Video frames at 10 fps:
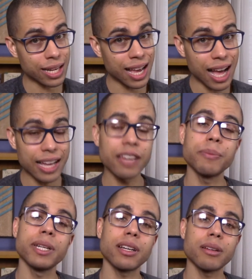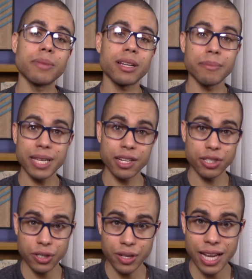I have become a
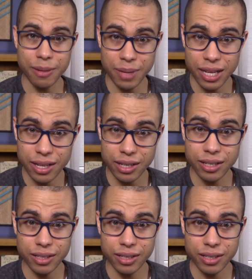manager at my